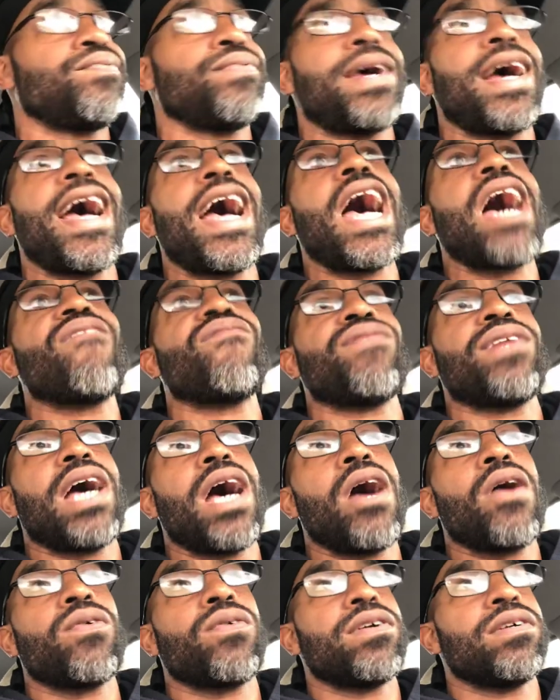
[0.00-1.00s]
a half an
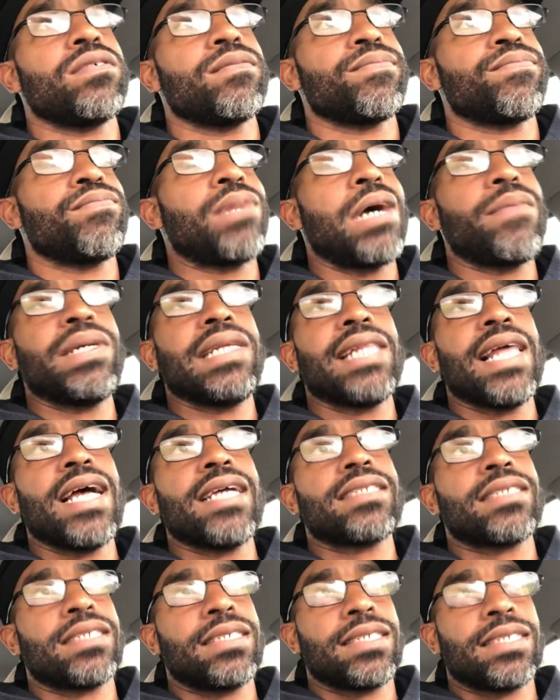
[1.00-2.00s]
hour, probably
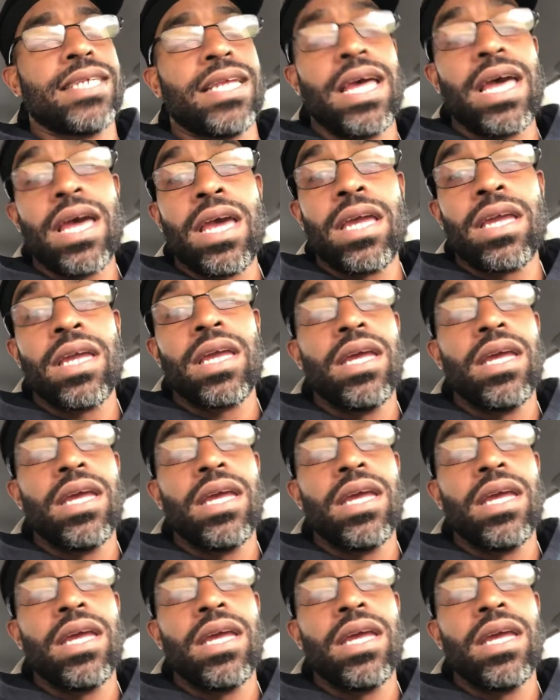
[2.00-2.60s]
less, and said, hey,